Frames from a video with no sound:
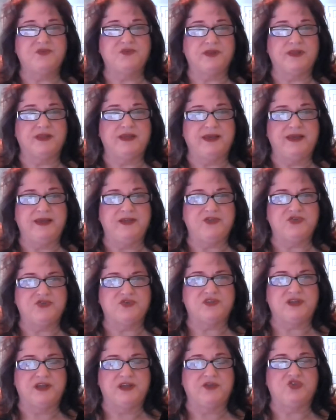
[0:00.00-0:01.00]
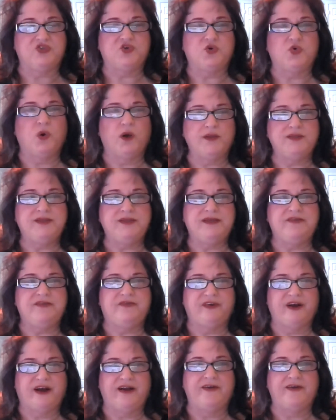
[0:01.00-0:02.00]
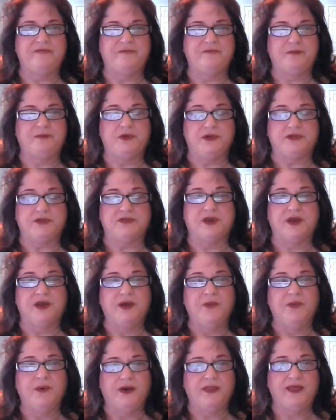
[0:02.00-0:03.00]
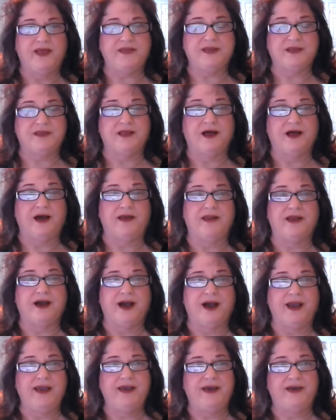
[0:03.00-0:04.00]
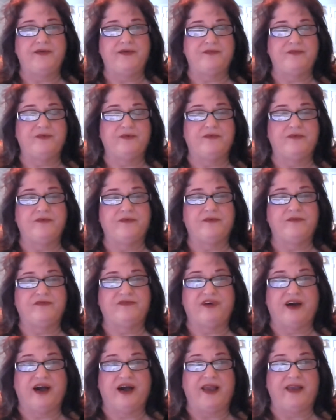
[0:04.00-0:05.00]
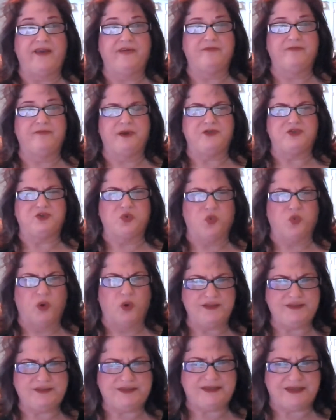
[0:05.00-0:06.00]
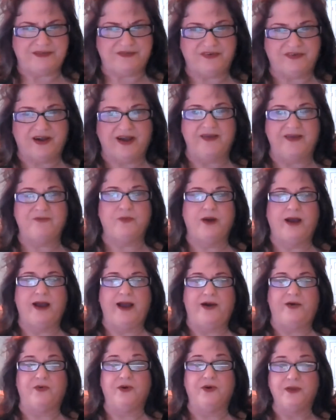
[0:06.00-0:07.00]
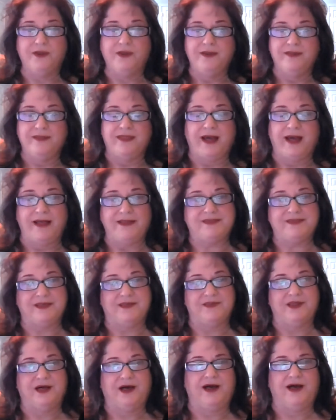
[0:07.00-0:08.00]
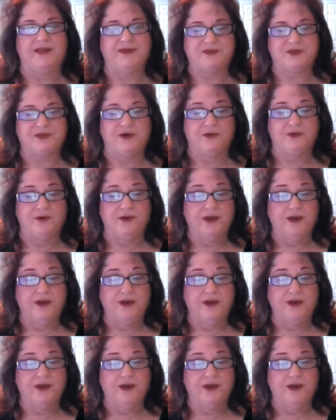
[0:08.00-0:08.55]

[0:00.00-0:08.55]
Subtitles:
really interesting. 25 books. Wow, that's a lot. I have 5, but 25. Wow, that's a lot. So